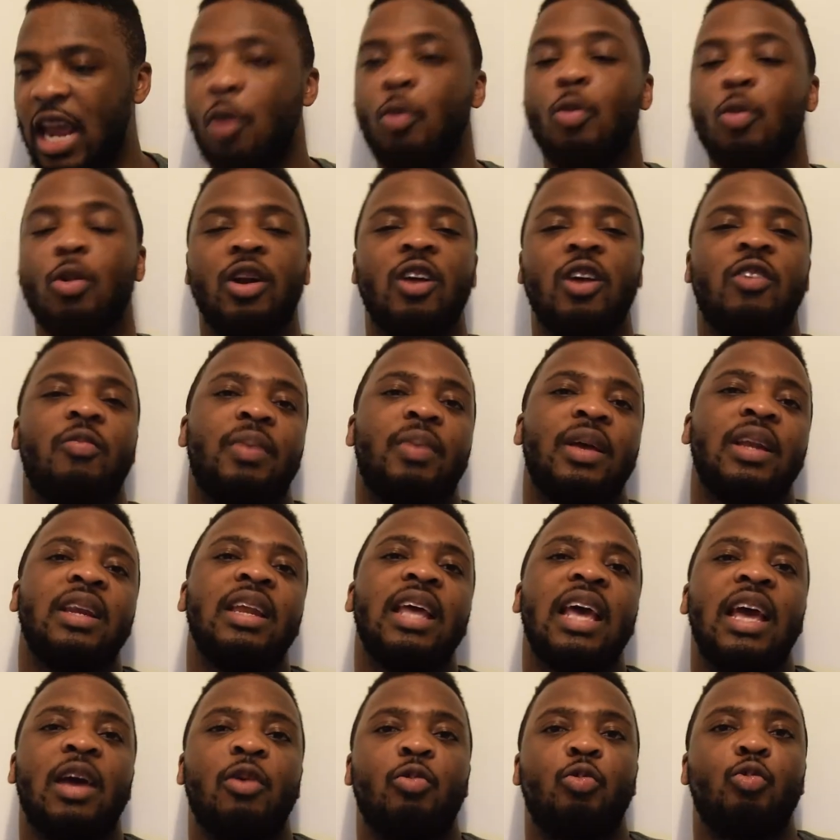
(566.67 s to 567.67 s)
It would have been
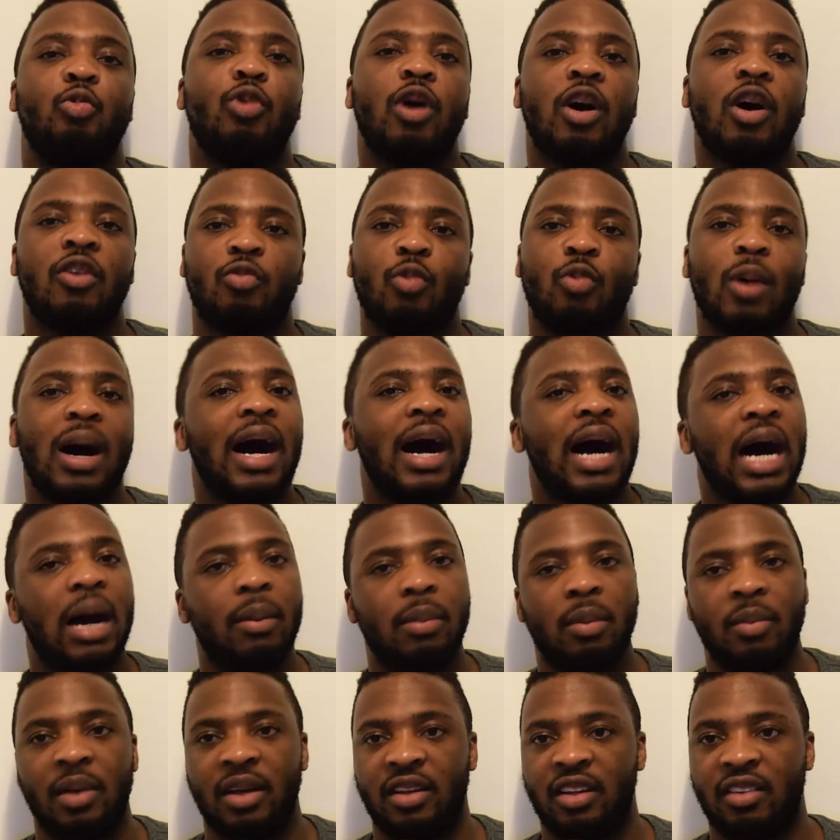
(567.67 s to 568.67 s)
a worthwhile
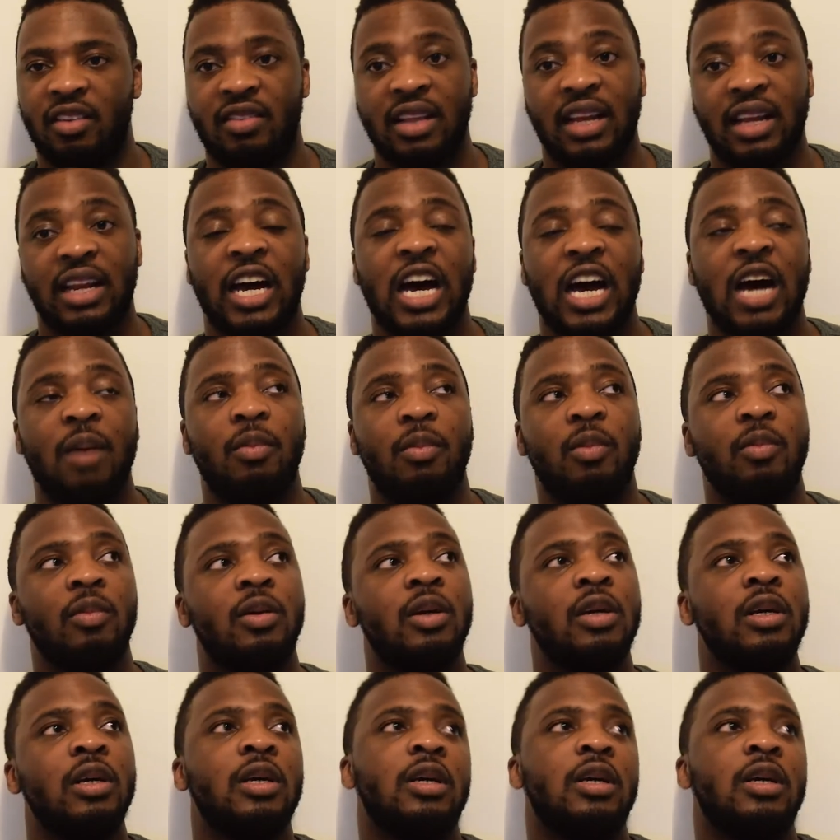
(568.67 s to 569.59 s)
album and a stellar album.